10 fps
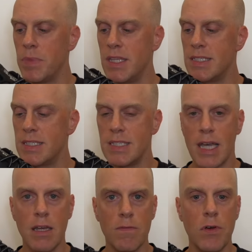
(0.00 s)
This
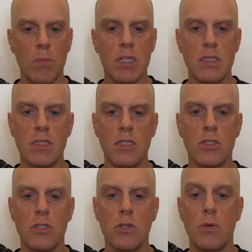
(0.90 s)
second foam that's in this
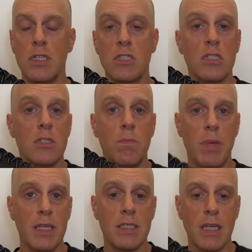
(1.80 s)
shoe is just a
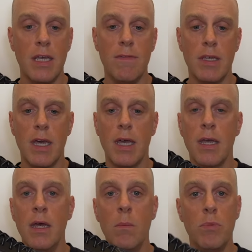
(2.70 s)
basic EVA.